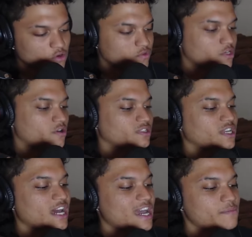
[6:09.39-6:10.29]
You know what I'm saying? I
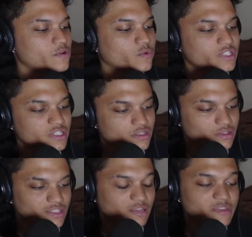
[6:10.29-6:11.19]
ain't been really
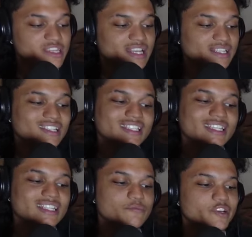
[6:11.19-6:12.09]
to me that's
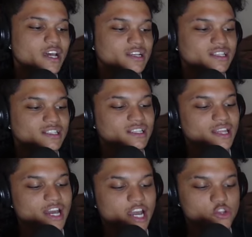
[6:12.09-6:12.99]
consistent, but not consistent like I
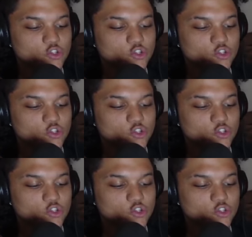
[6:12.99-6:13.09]
used to.